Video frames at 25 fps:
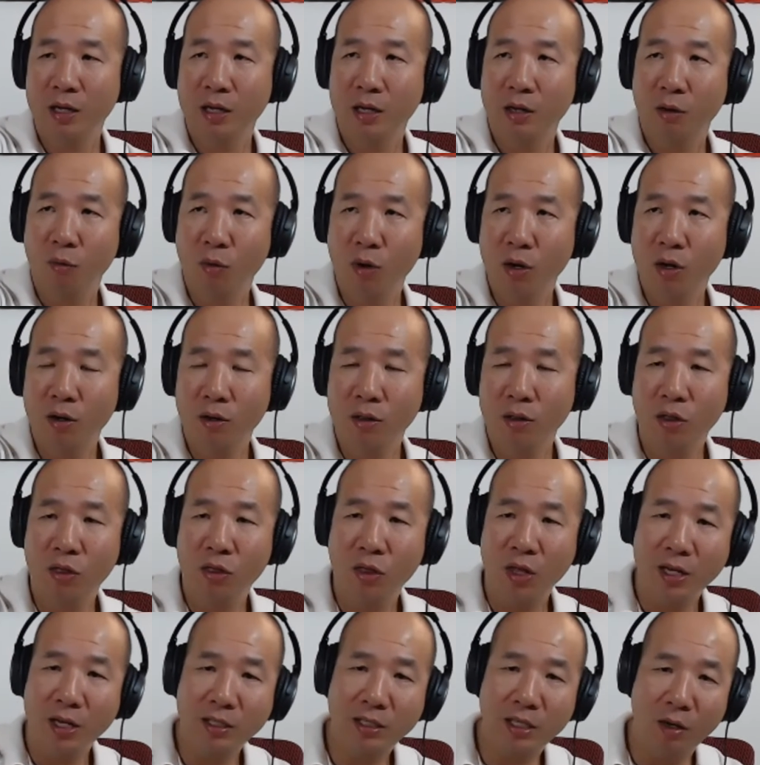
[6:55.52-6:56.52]
what are the
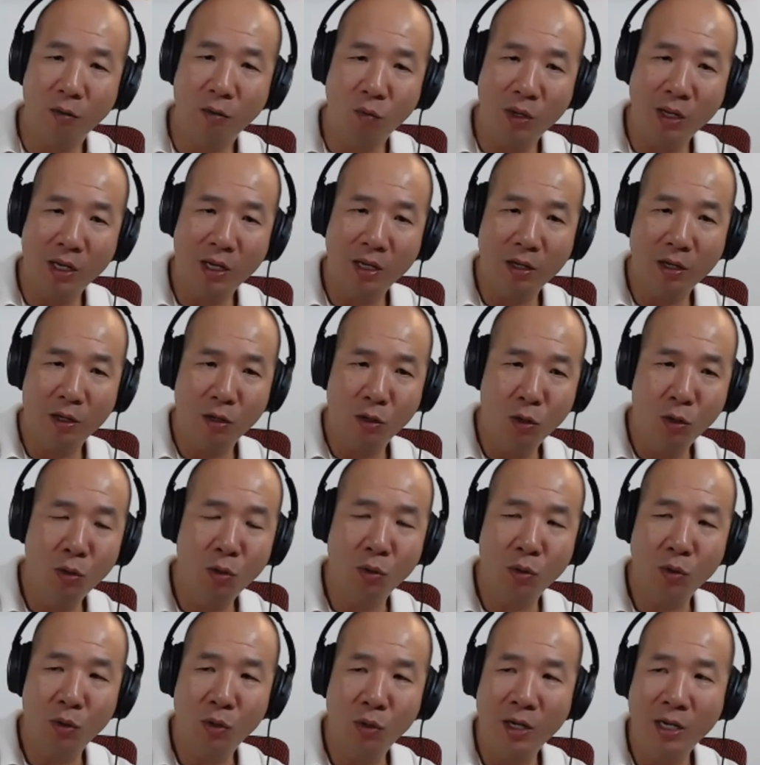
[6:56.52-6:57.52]
things that you
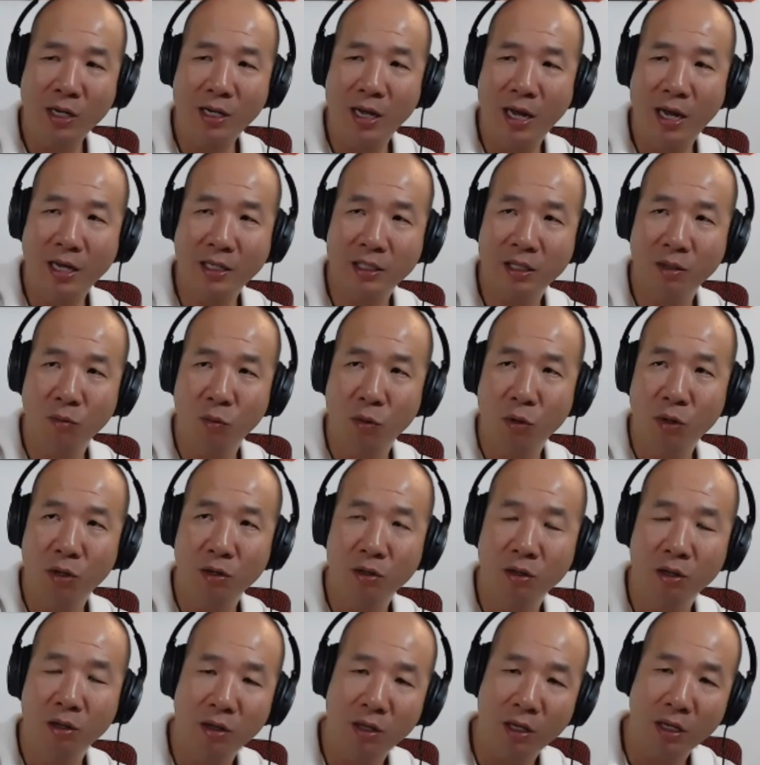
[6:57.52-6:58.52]
need to ask him, what are
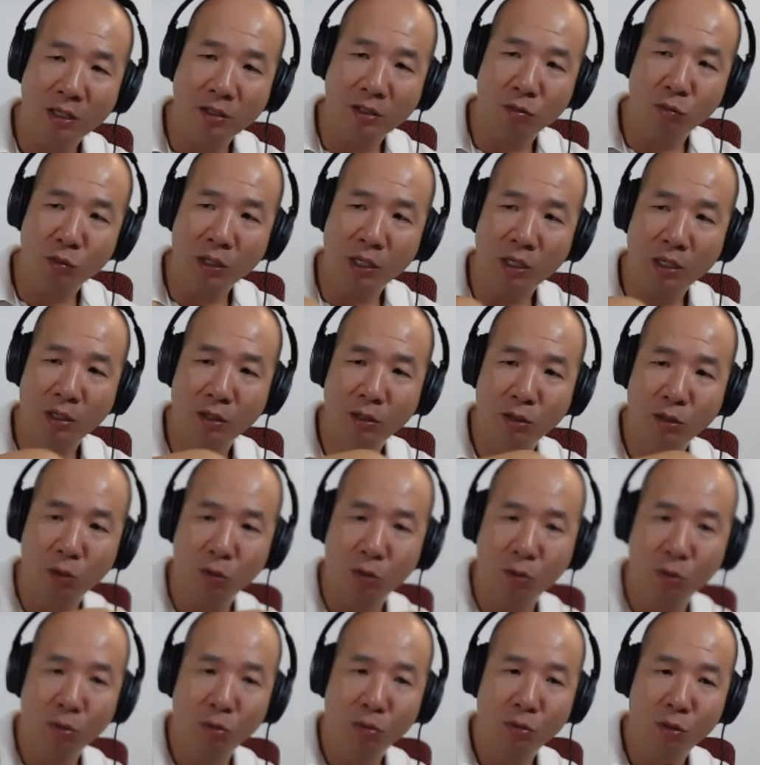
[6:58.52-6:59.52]
the things we need to
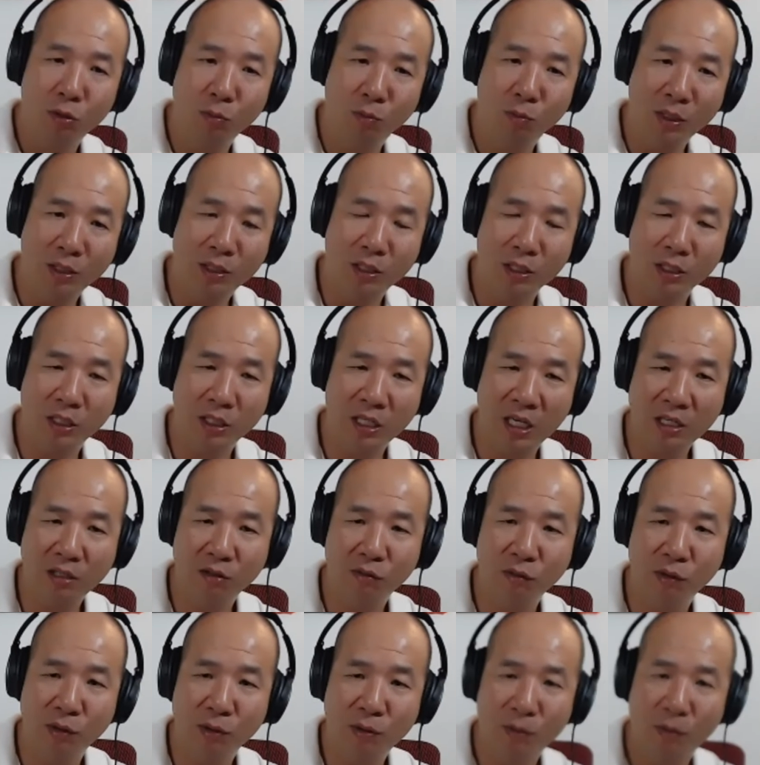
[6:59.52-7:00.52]
do to be
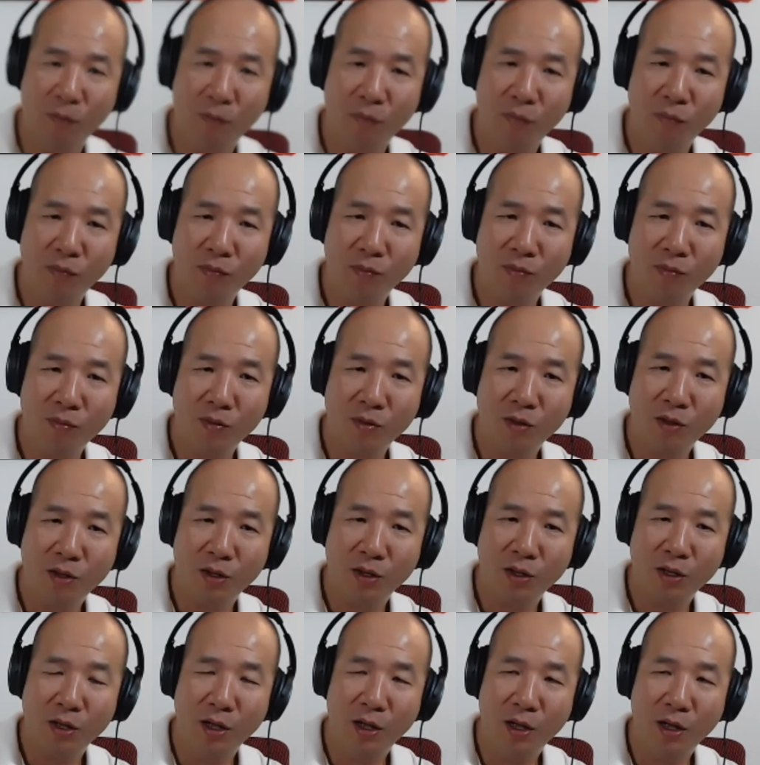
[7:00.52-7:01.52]
successful?
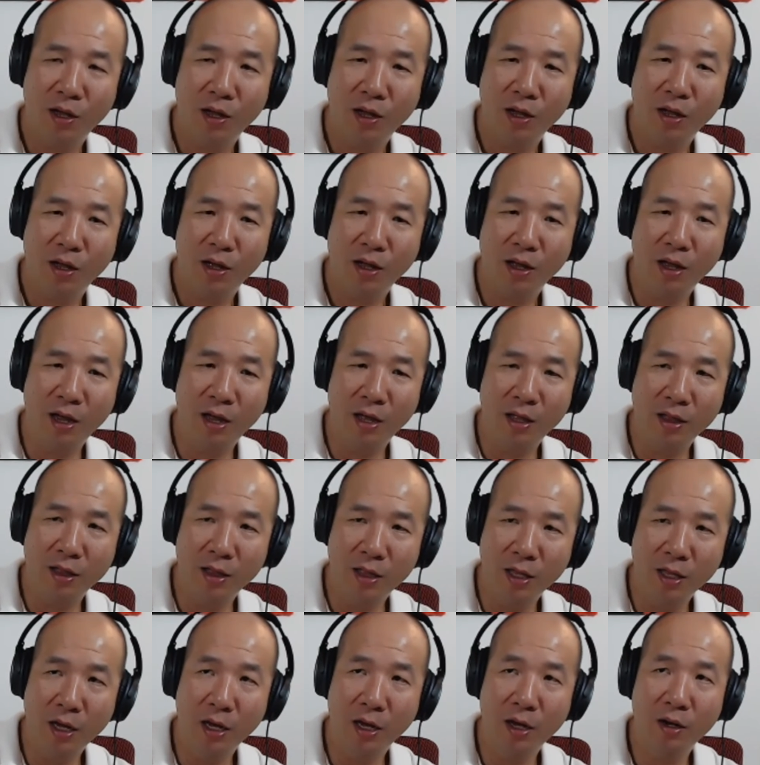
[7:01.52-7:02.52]
And
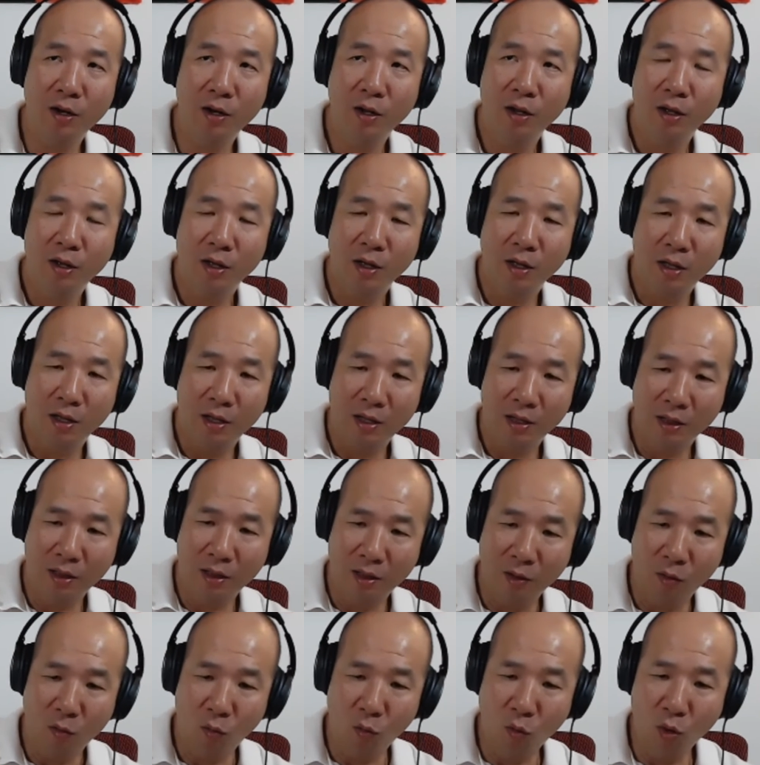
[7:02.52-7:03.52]
then
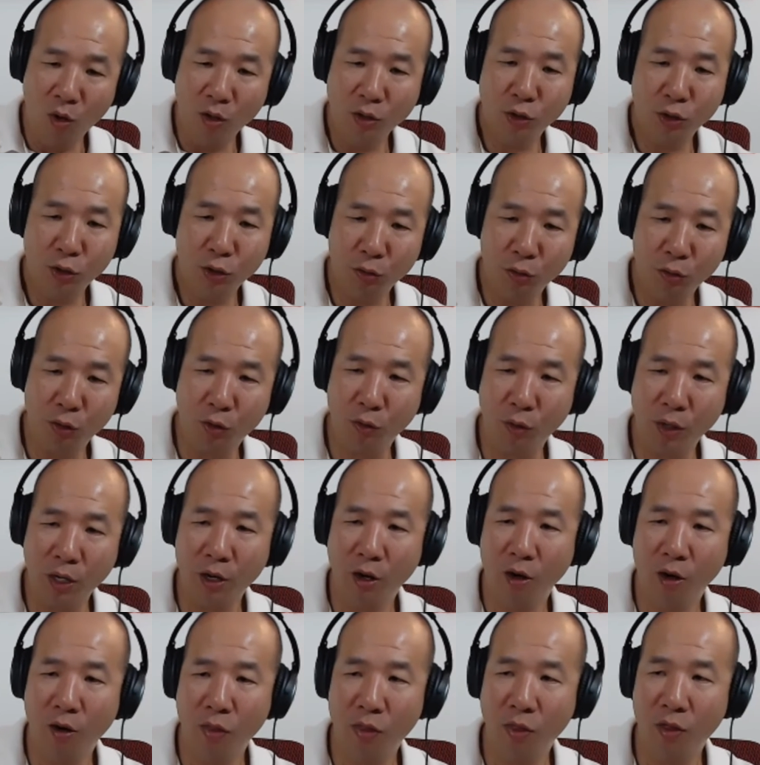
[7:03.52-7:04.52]
once you agree
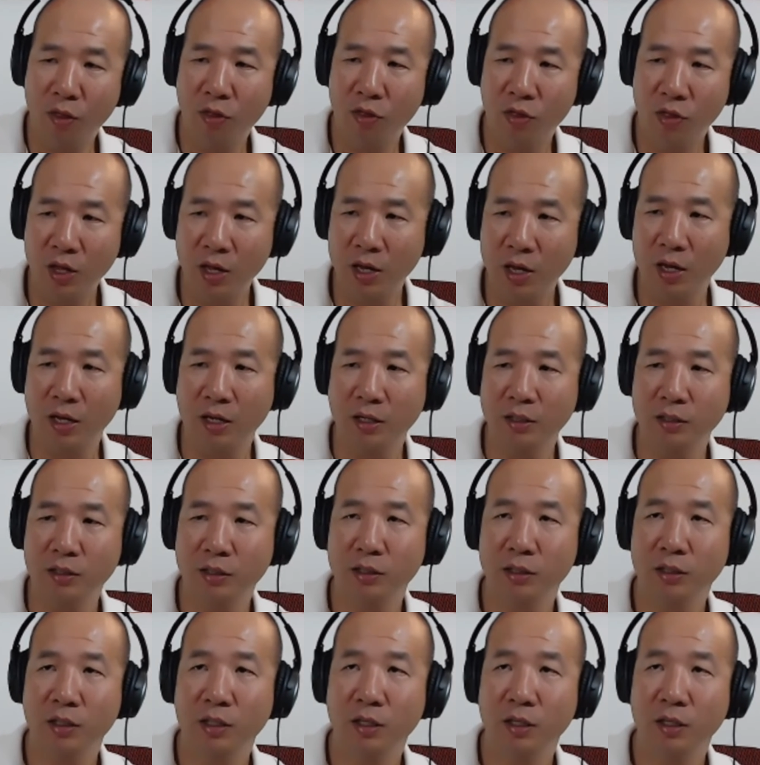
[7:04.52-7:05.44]
on the things,